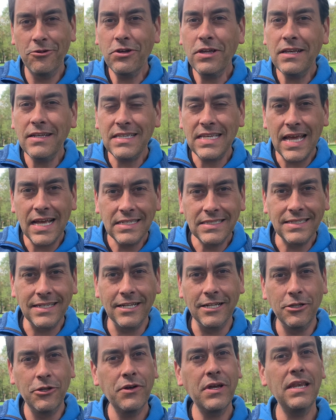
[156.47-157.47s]
look at
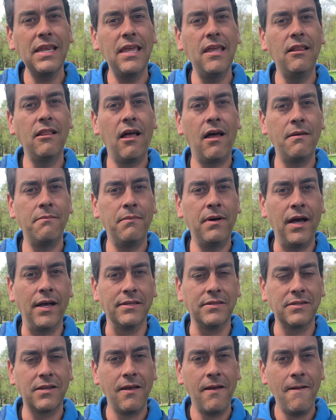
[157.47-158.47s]
Tesla, look at Elon
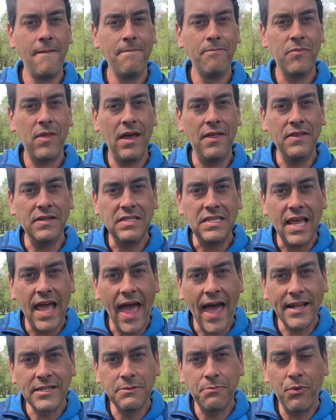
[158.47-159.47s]
Musk, and the
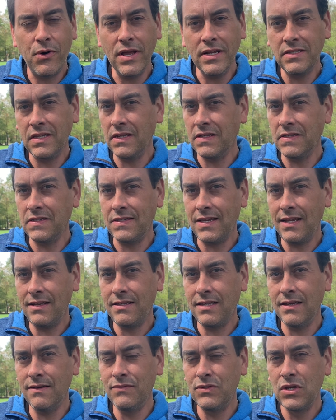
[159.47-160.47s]
tax breaks and
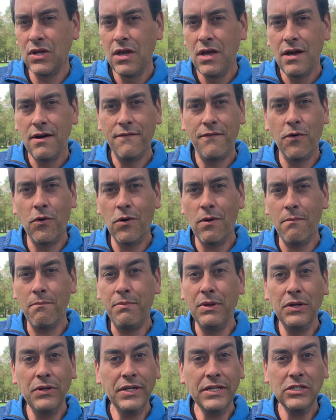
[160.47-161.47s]
incentives for
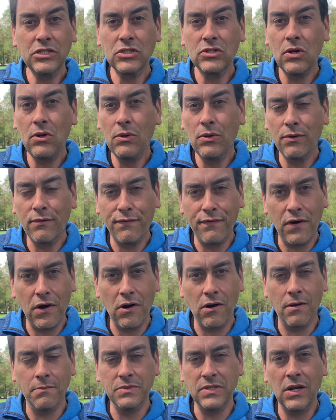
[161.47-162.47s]
building solar
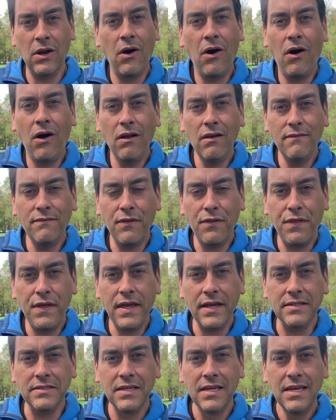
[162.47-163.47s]
farms and all of the
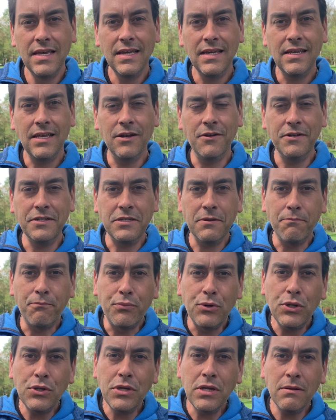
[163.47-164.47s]
things. You know, it's a
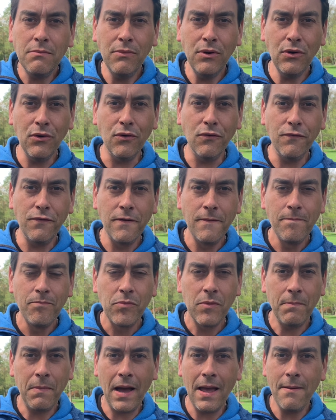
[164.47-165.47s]
brilliant move
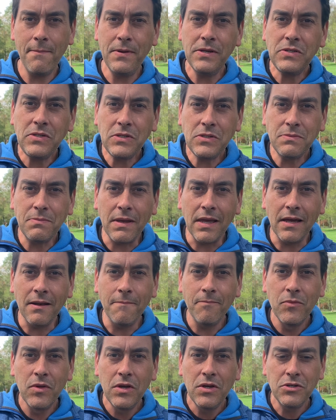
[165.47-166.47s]
by a businessman
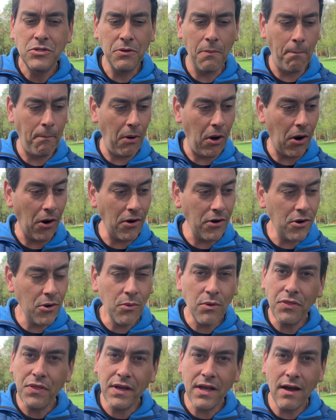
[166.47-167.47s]
to partner
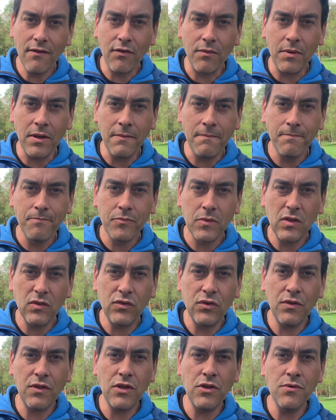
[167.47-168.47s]
with the government
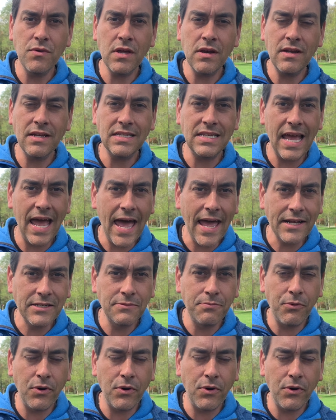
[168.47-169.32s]
so that you're giving tax